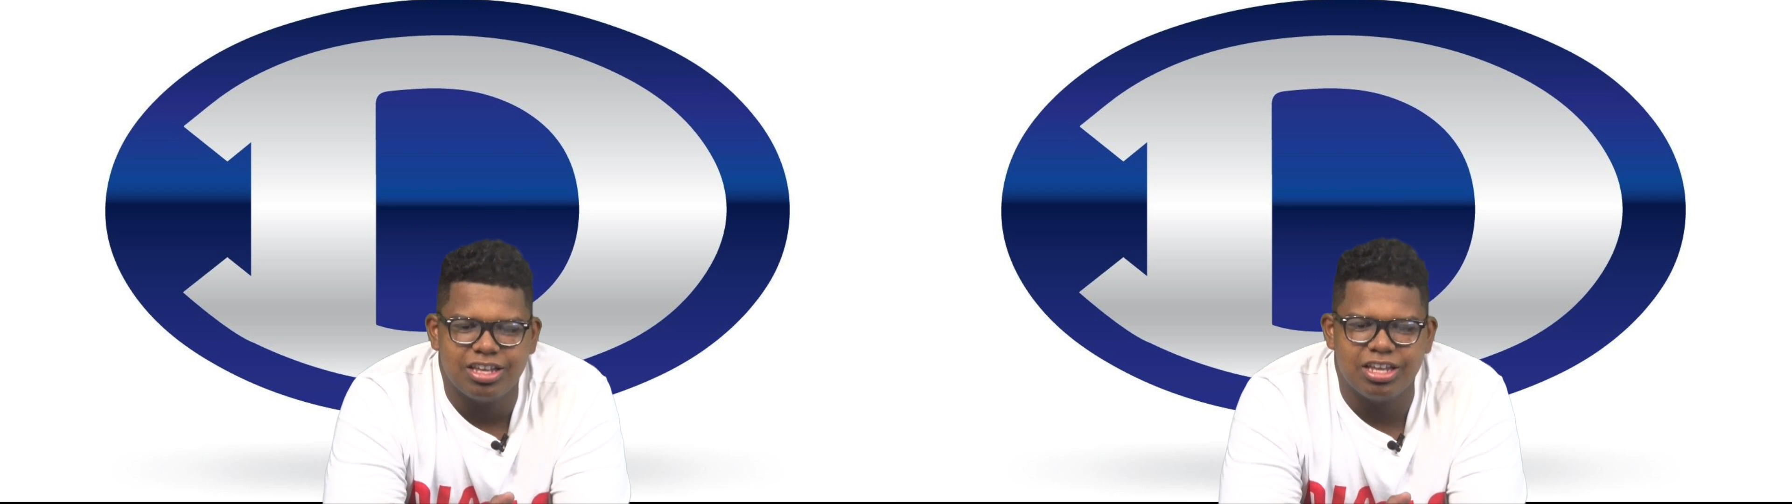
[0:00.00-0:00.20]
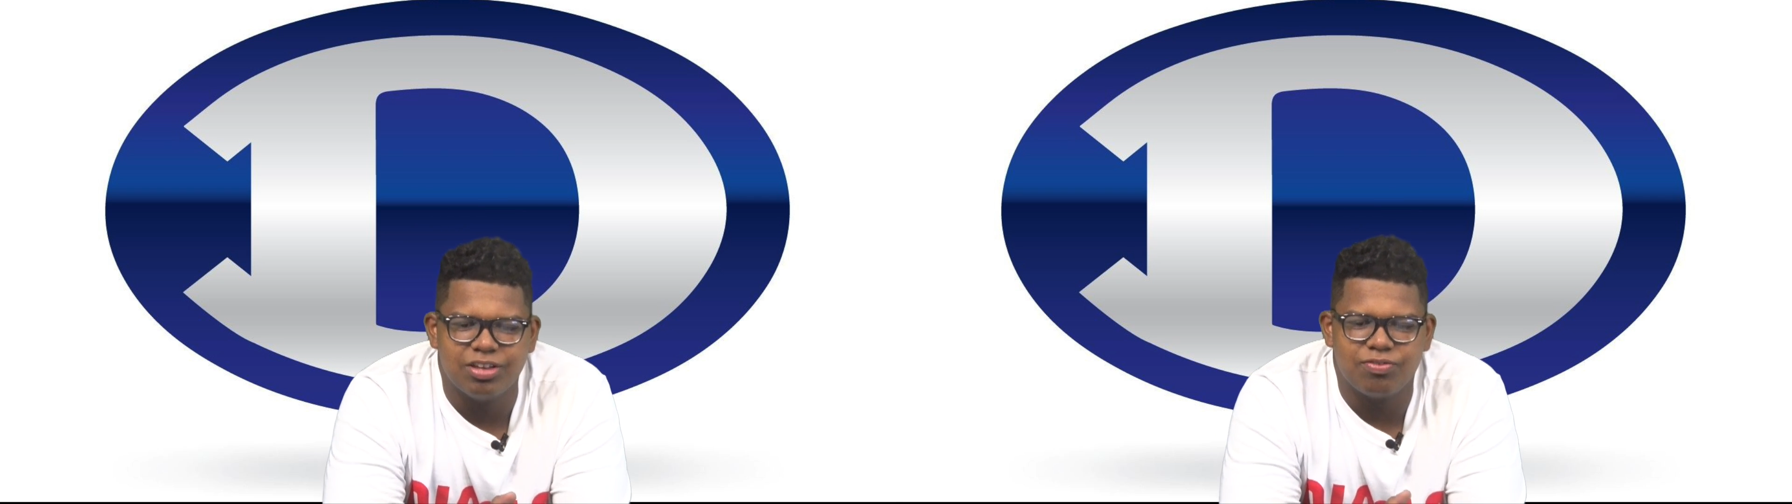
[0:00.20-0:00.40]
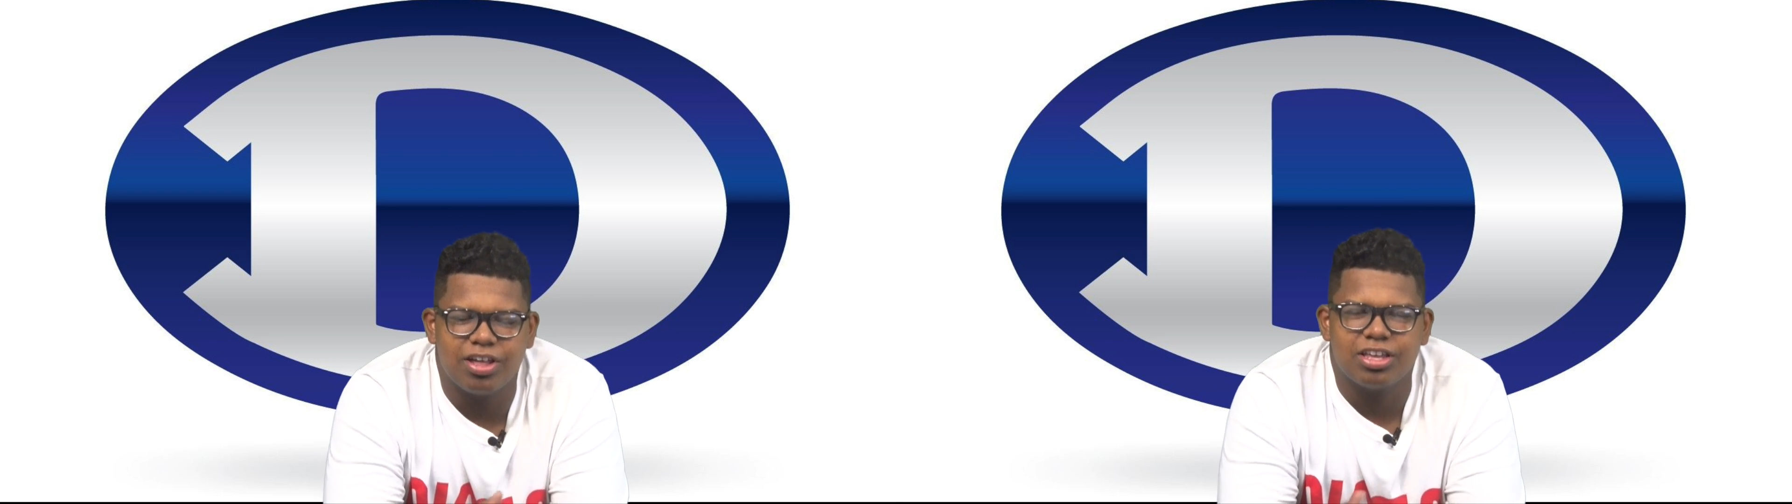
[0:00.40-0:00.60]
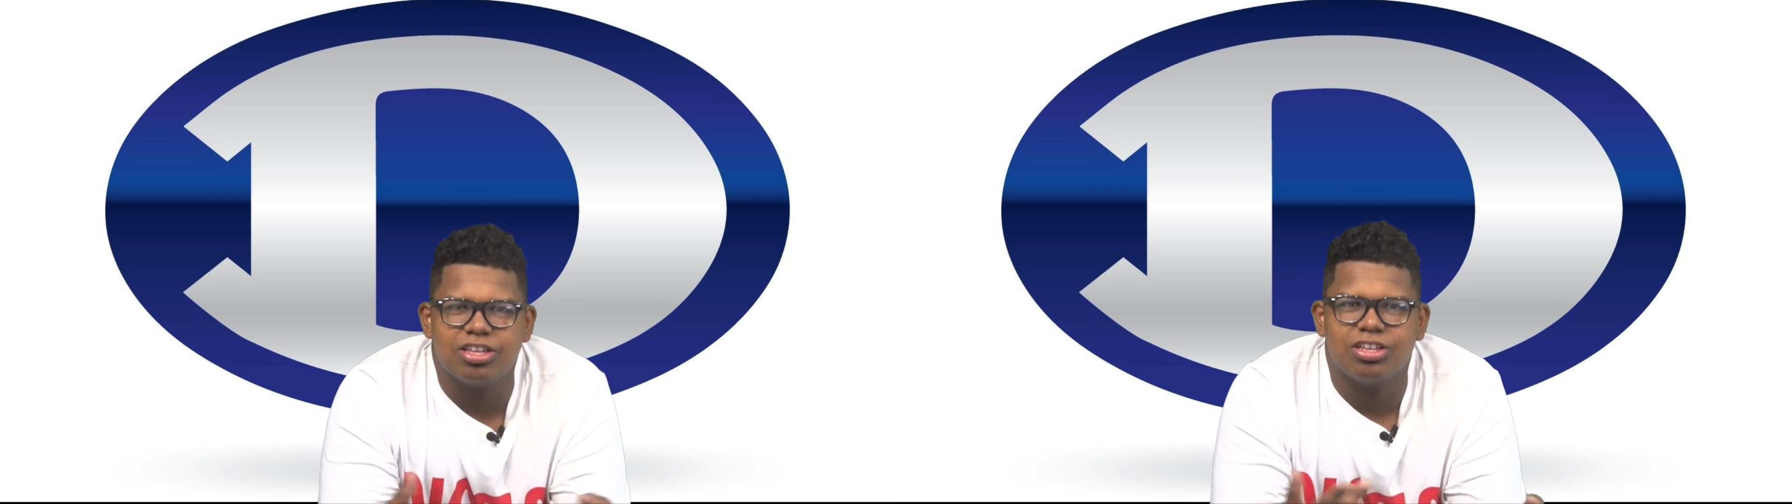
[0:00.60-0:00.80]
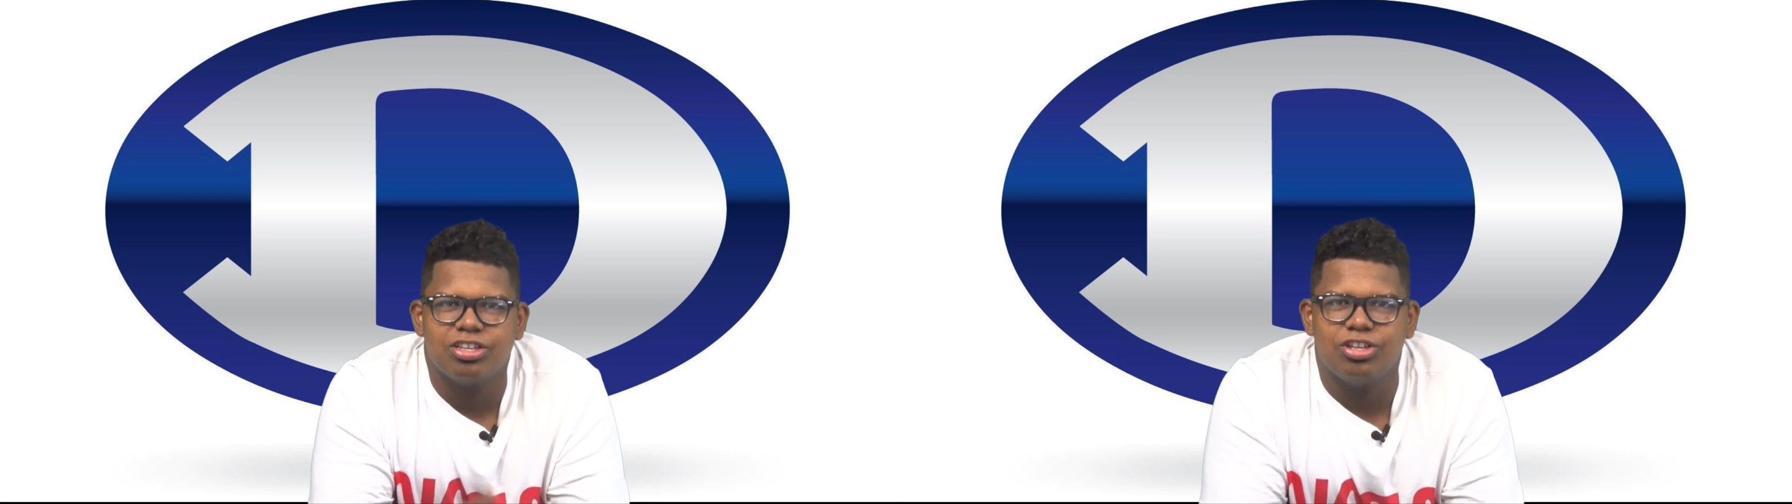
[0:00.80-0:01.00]
if like
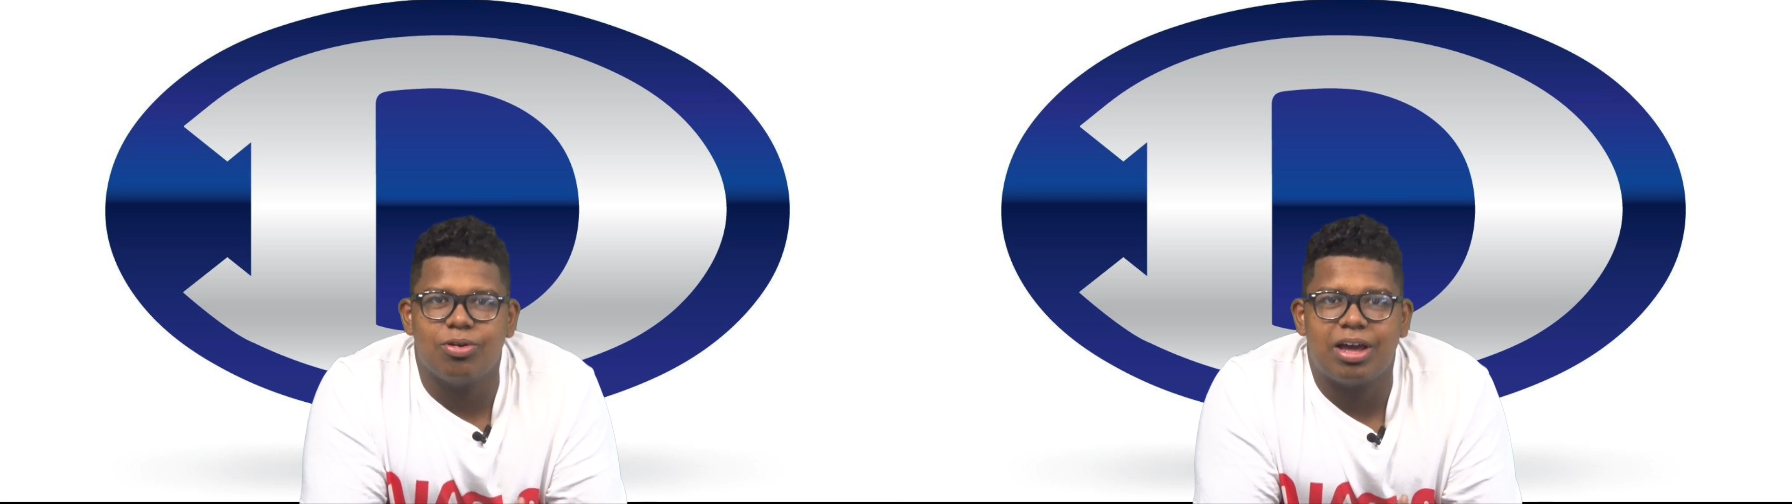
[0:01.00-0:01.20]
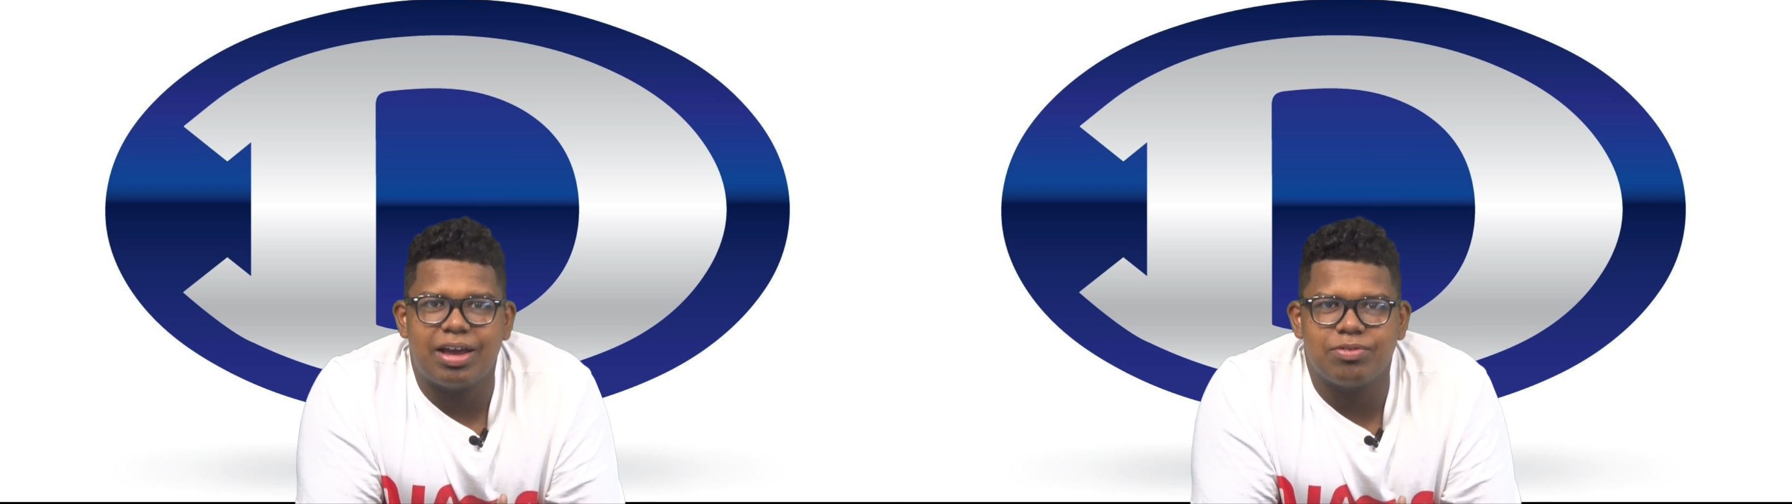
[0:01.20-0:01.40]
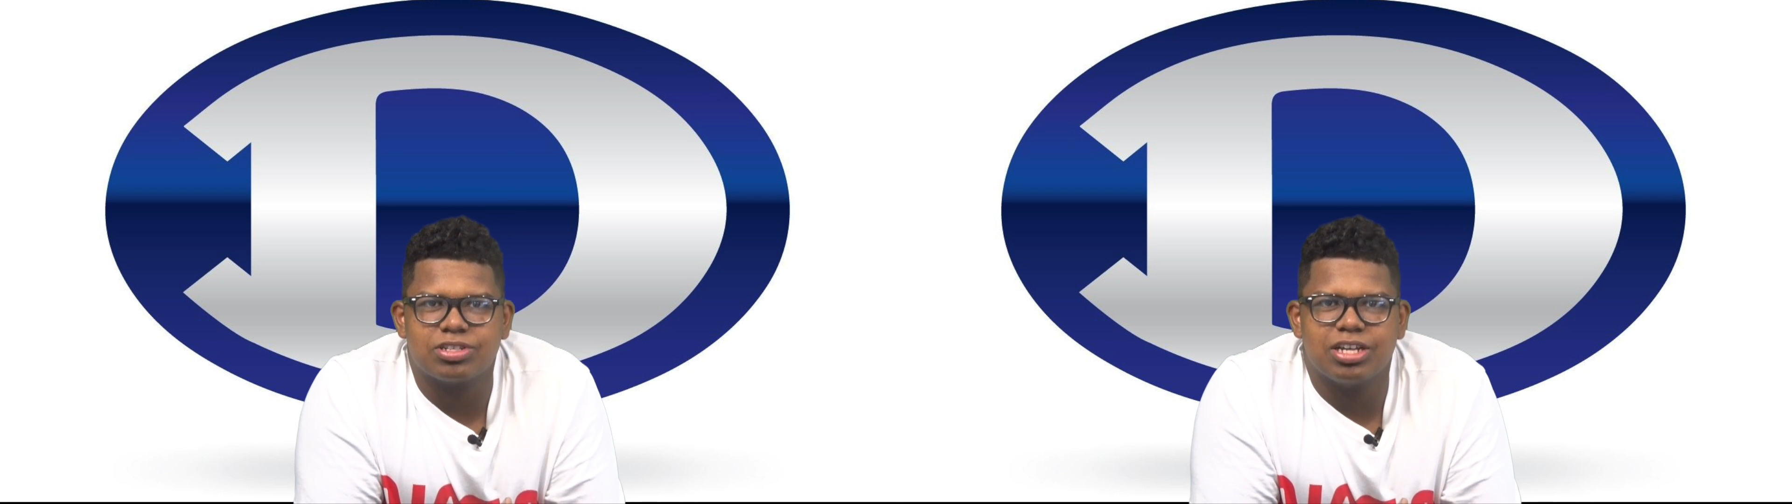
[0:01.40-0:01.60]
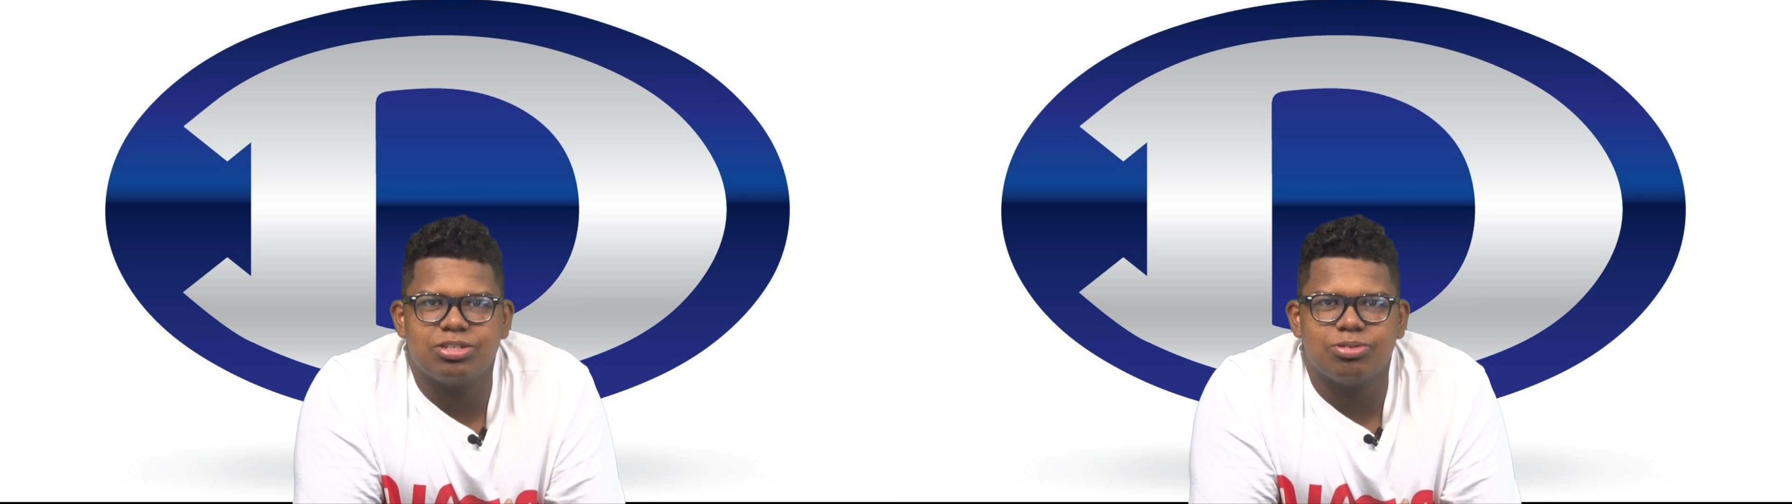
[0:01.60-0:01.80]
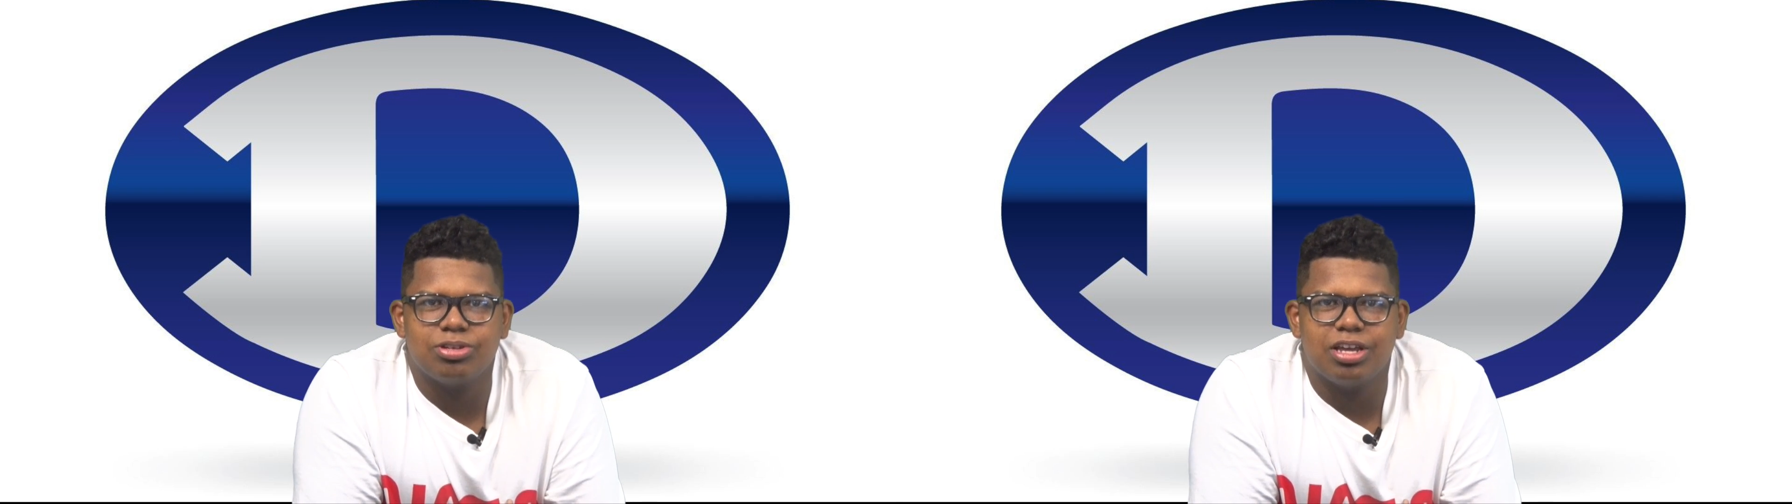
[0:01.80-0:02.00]
you don't have your
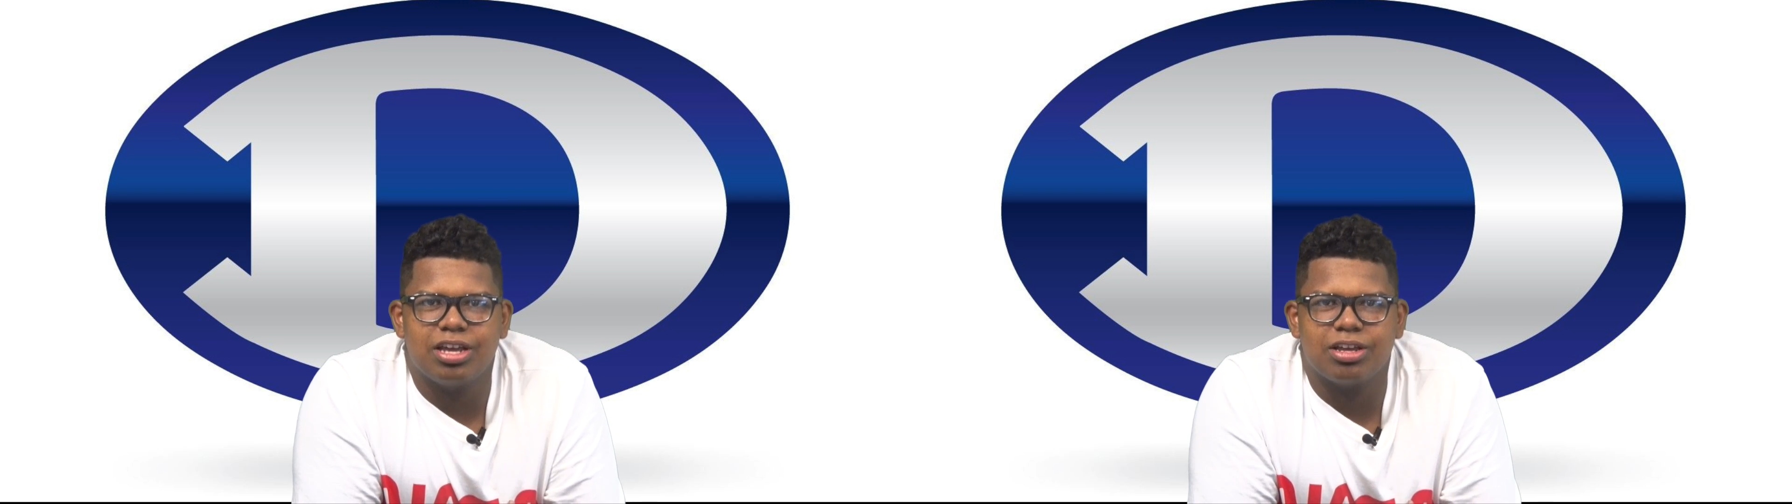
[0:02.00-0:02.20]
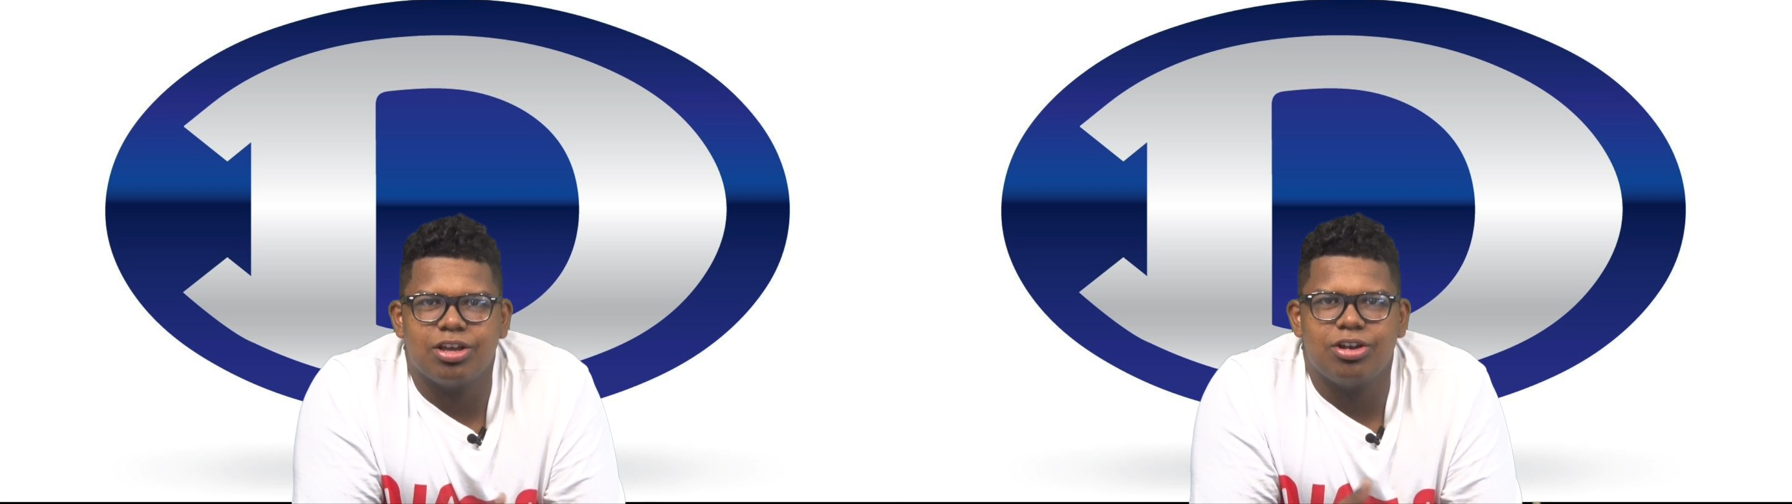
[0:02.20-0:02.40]
schedule yet,